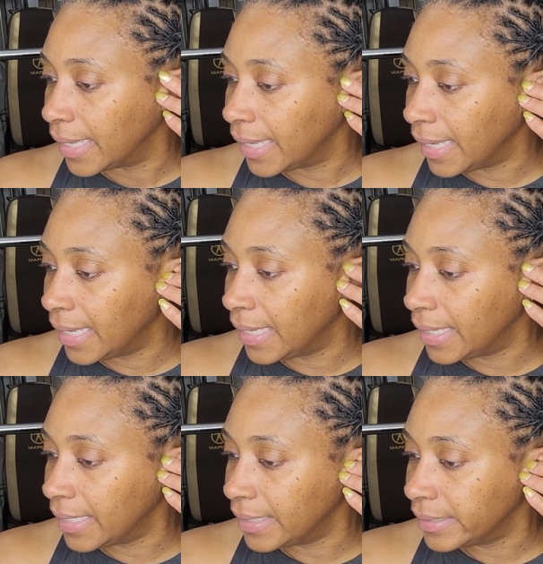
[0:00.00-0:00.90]

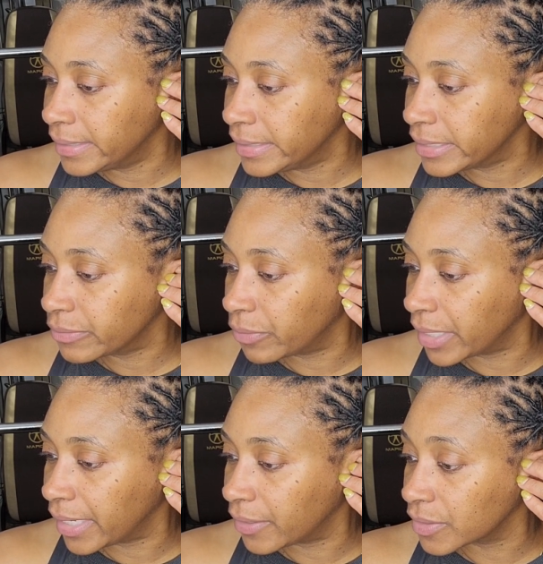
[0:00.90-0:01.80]
And what
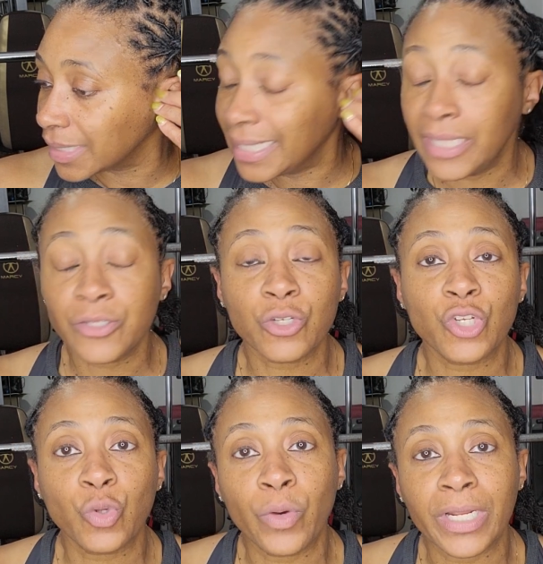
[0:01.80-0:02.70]
else? And there's a
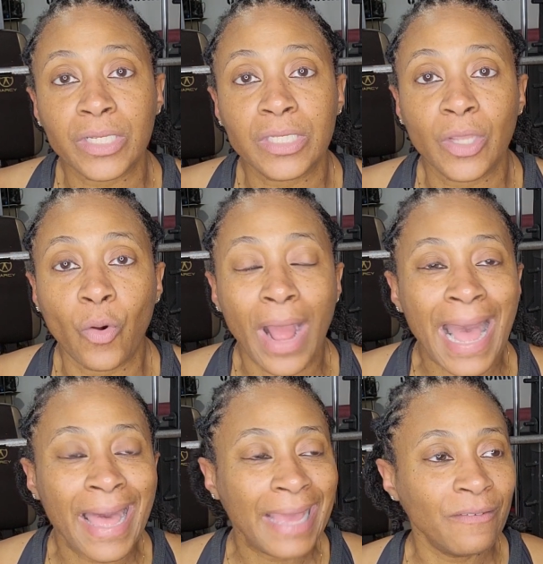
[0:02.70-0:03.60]
shortage. So
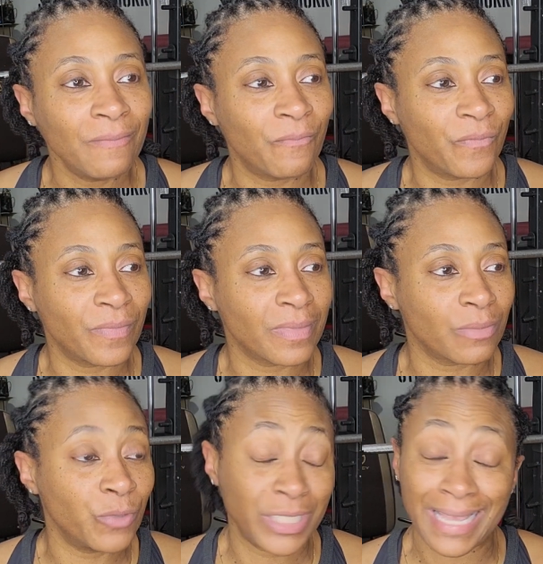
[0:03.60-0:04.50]
I,
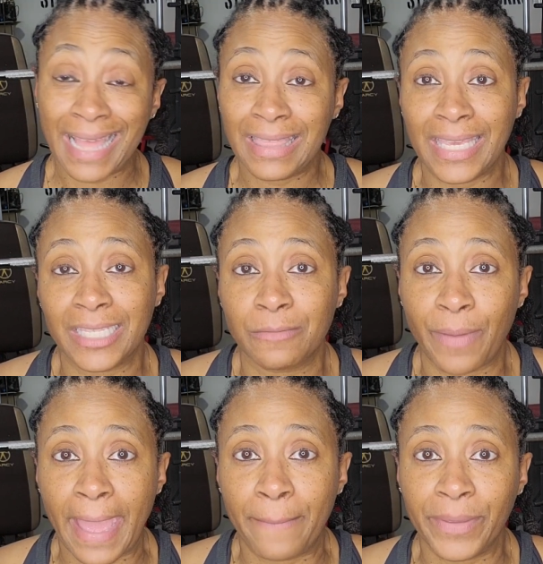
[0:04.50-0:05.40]
which I think is
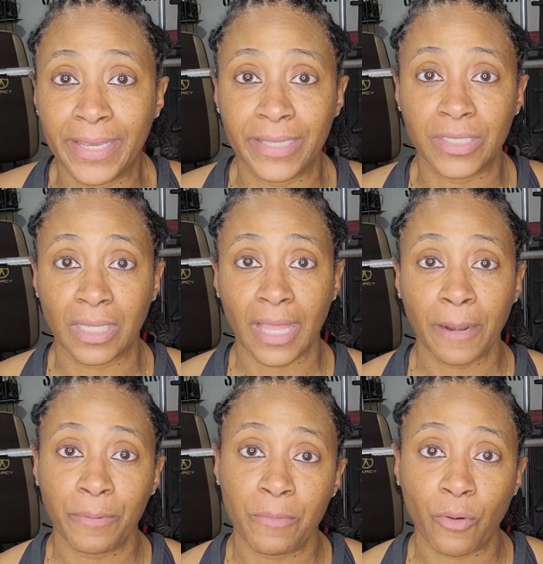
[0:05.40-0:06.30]
bad, because a lot
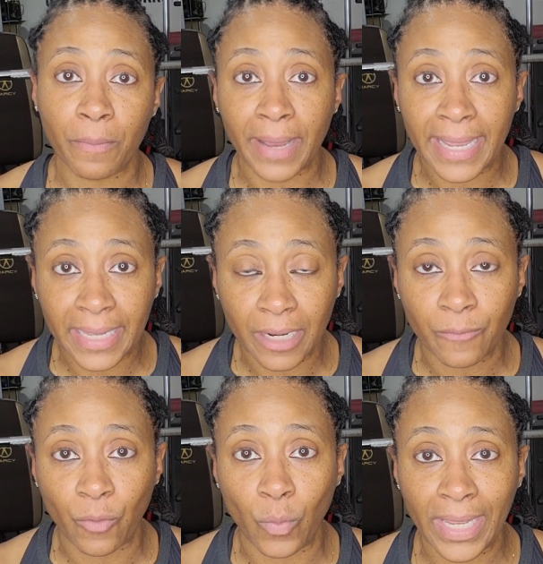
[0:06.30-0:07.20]
of people are buying it up
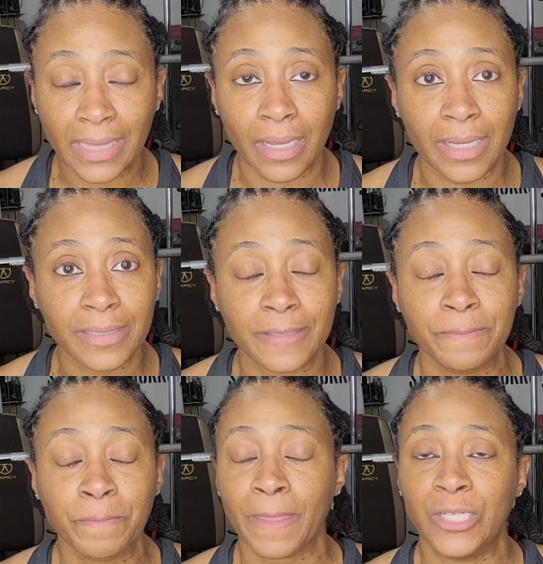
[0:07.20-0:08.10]
for weight loss,
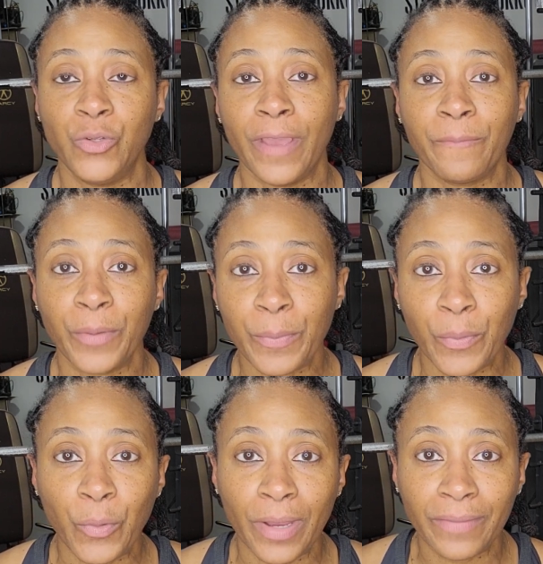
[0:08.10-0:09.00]
because you have
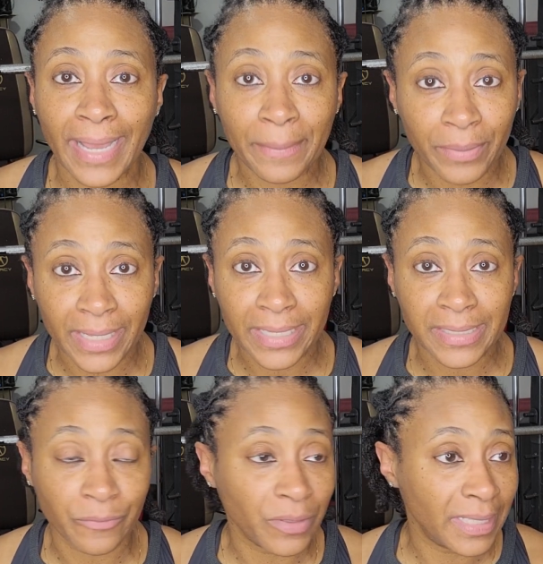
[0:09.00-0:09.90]
people who have diabetes
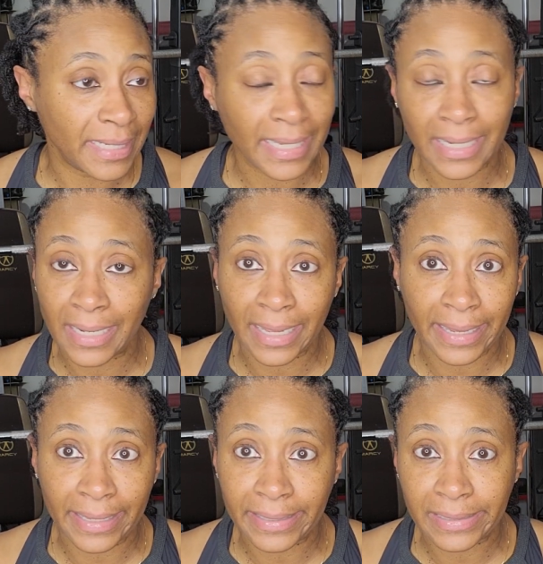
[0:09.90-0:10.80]
that really need it,
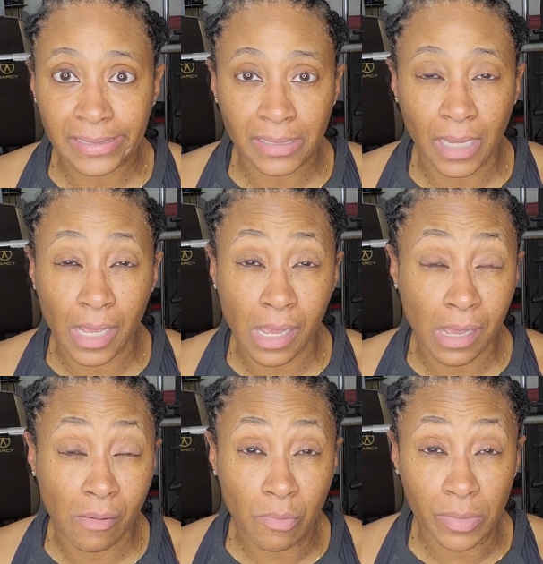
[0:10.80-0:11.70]
and
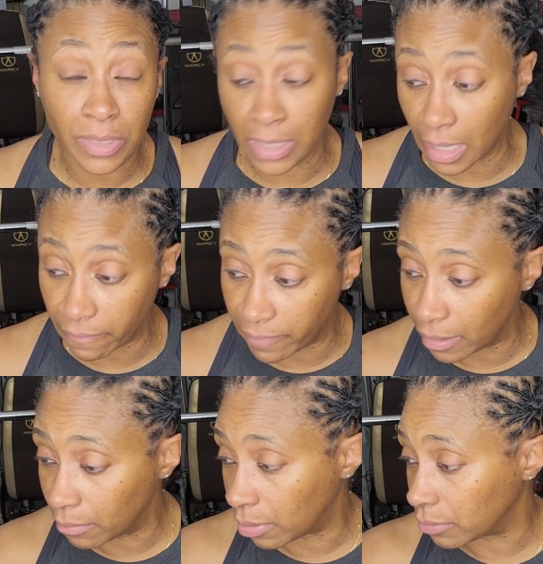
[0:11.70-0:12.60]
um, it's not
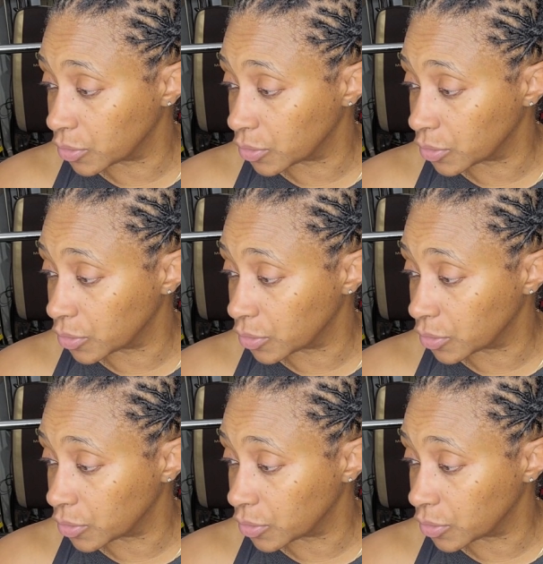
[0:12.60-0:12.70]
available.